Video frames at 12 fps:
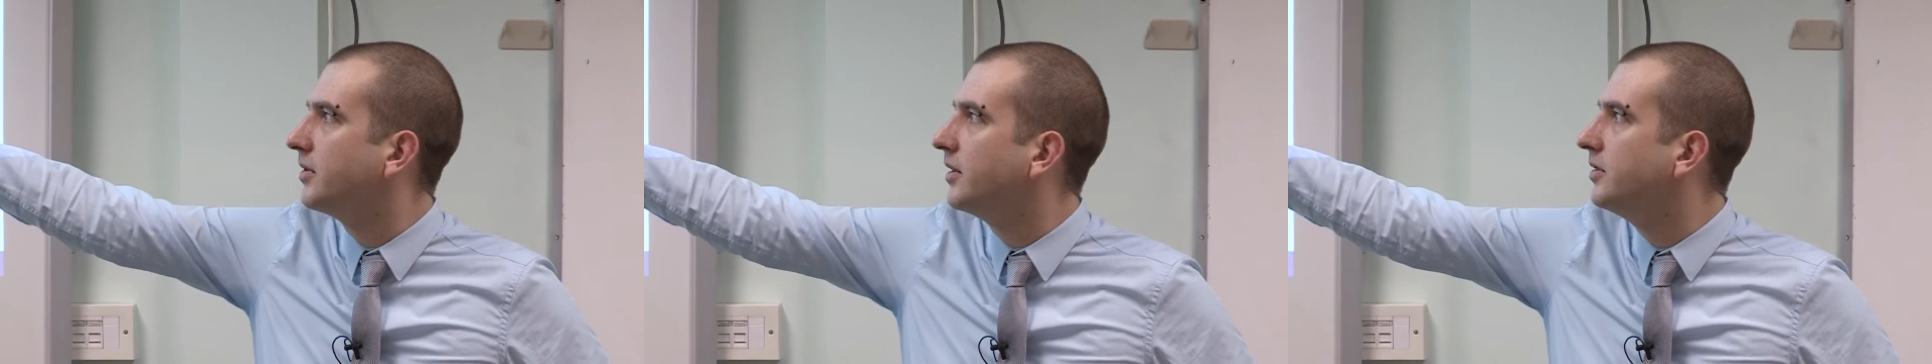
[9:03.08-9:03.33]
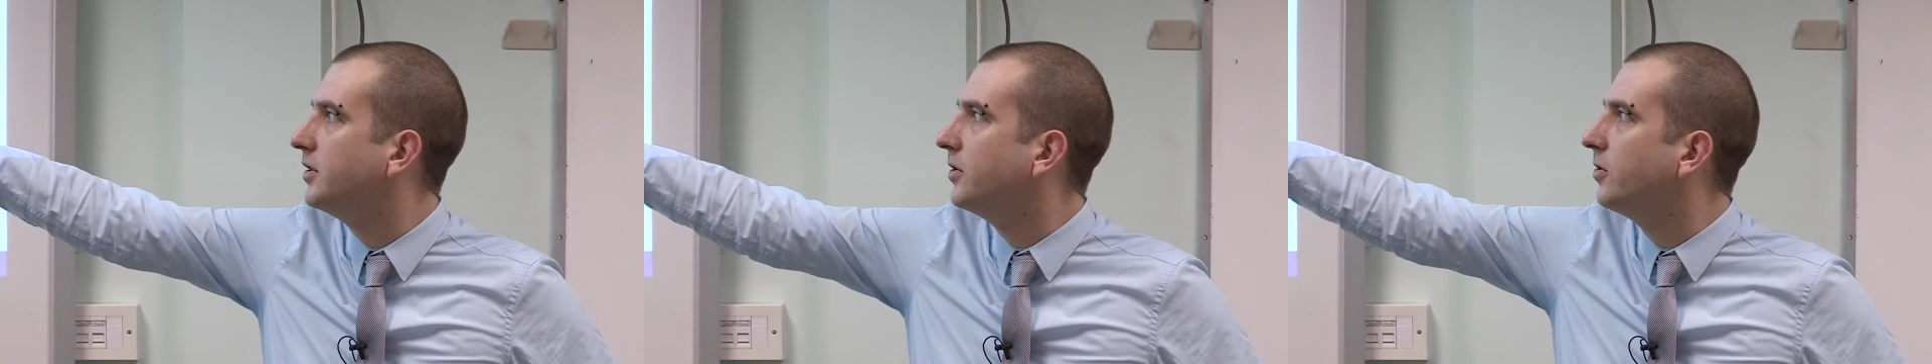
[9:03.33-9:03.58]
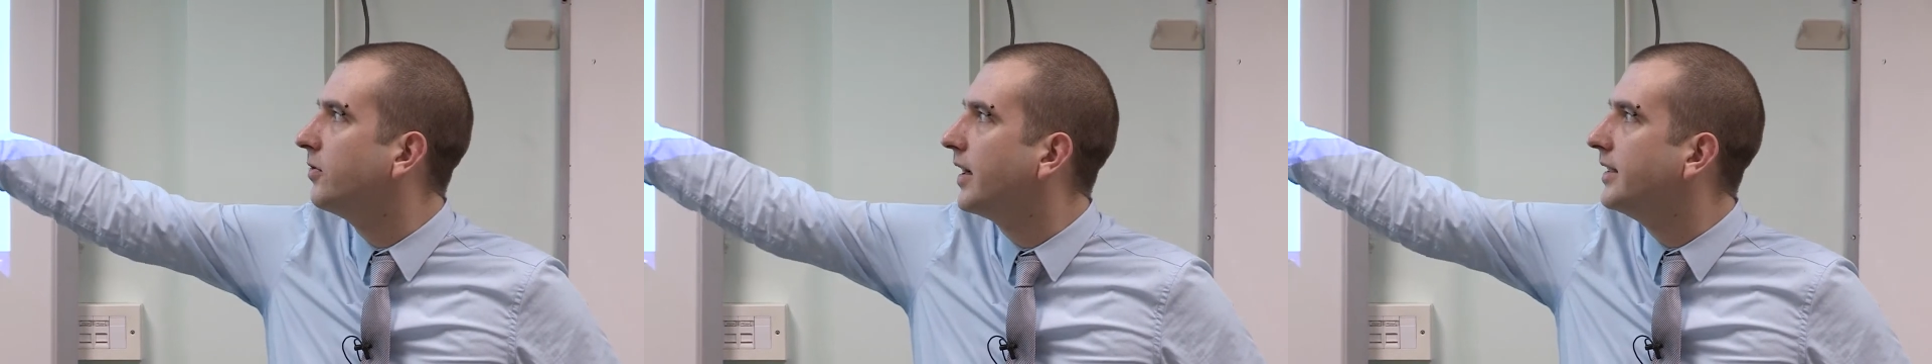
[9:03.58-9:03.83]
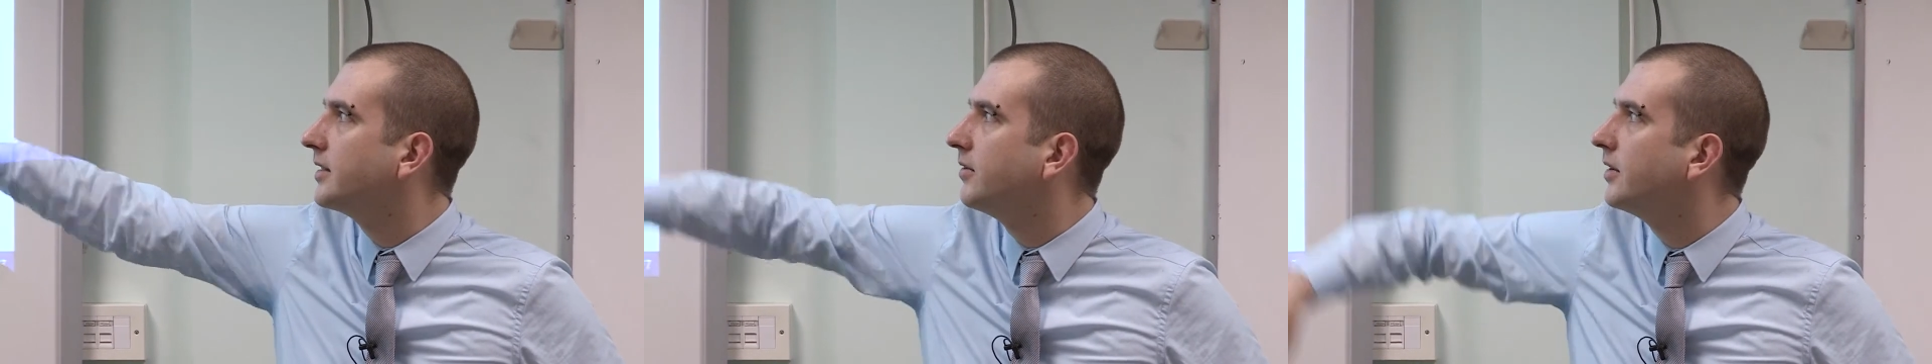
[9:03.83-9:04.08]
to a dual
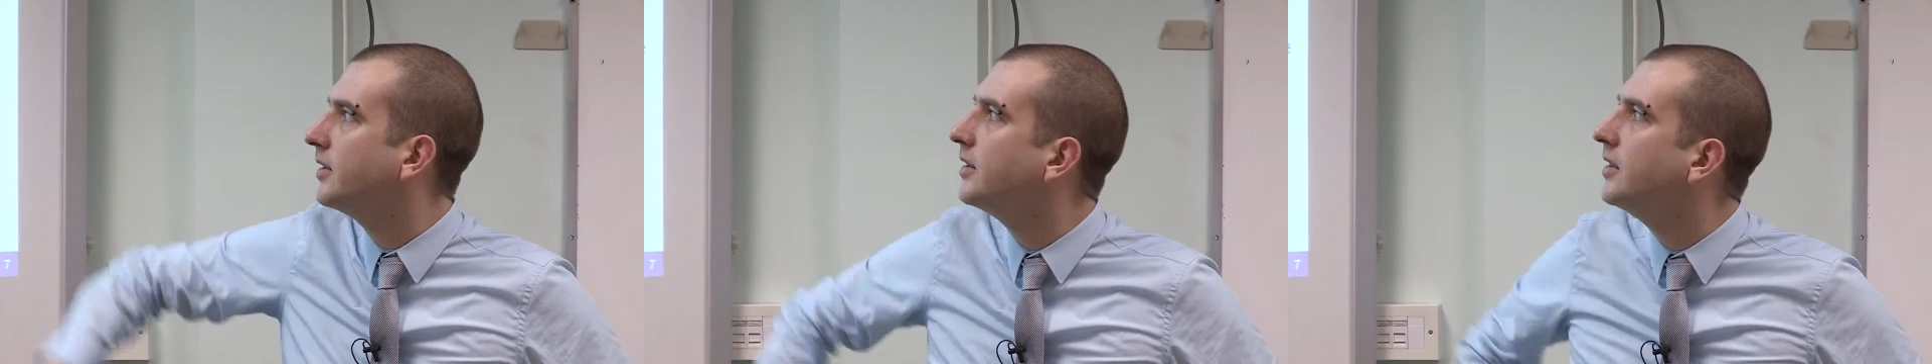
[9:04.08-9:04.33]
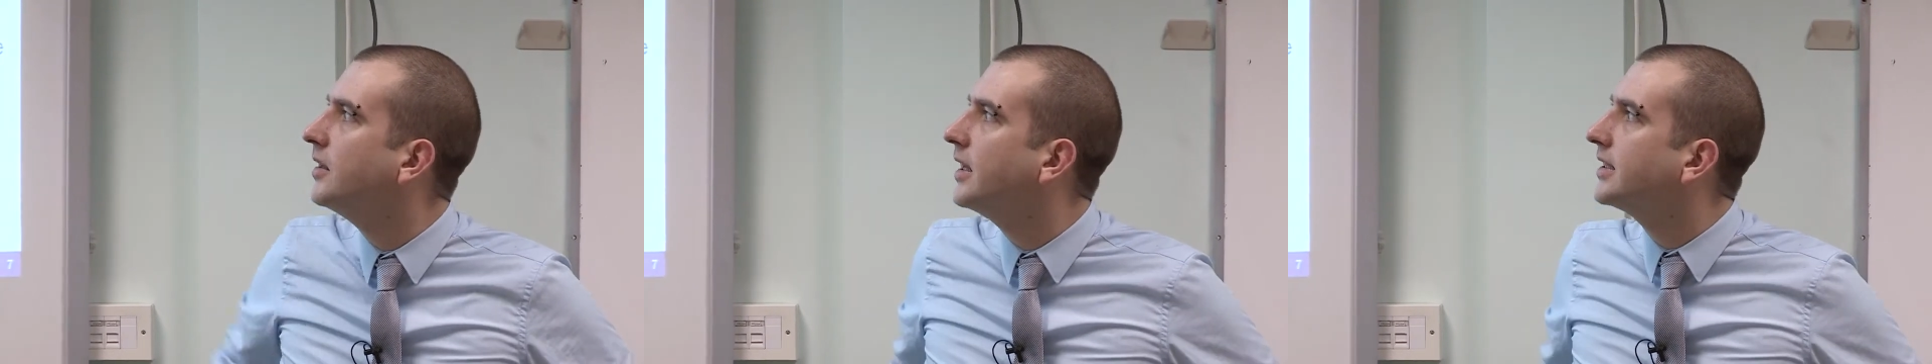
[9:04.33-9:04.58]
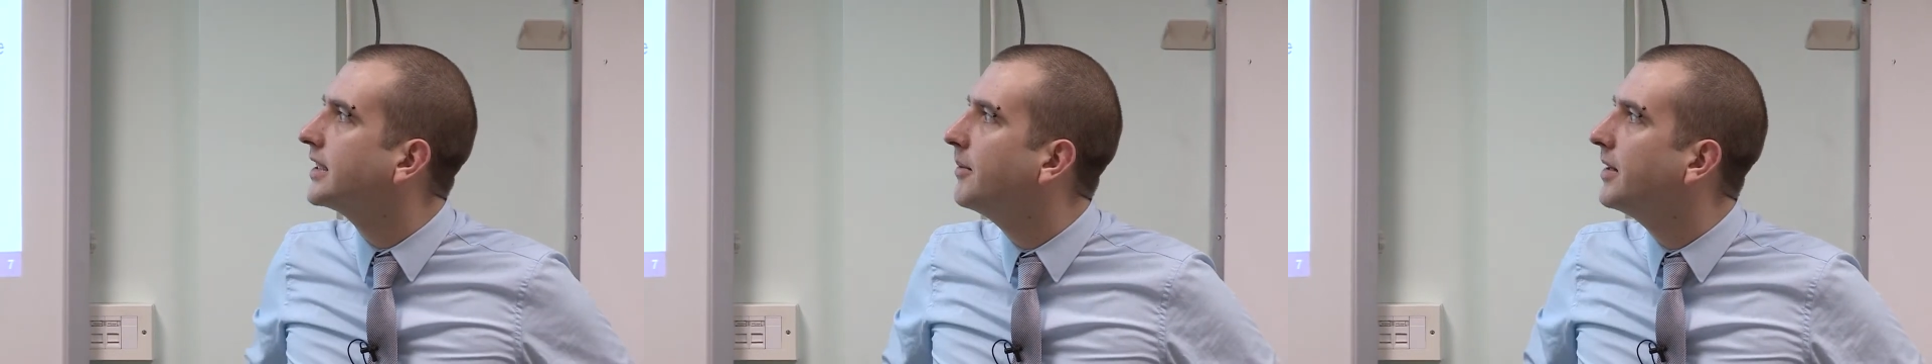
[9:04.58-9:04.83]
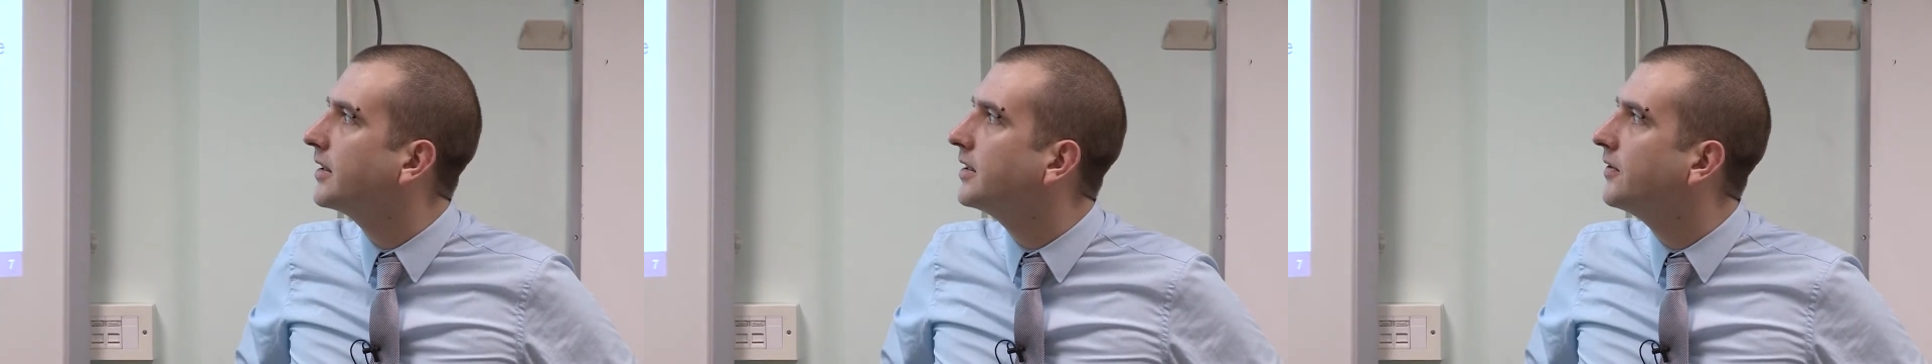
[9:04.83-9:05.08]
rate to a
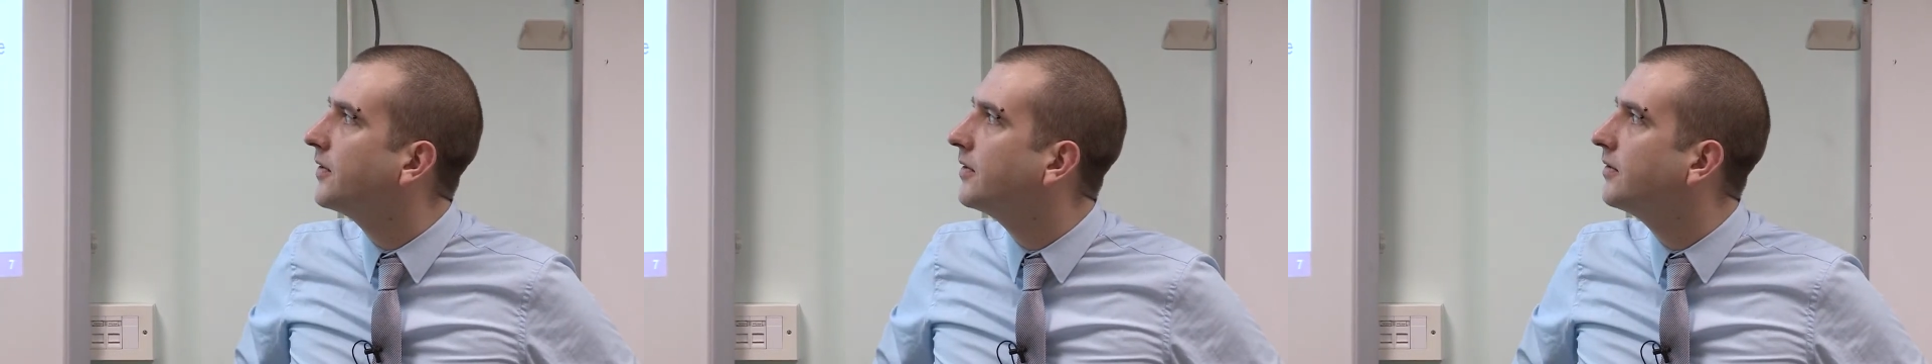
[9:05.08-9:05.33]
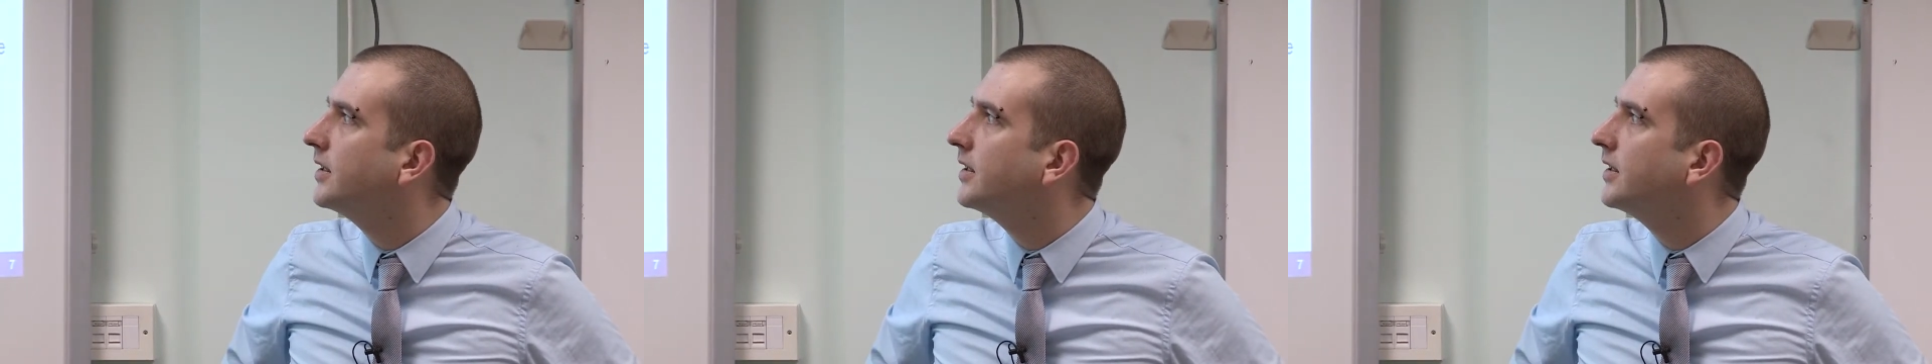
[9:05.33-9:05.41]
semi-active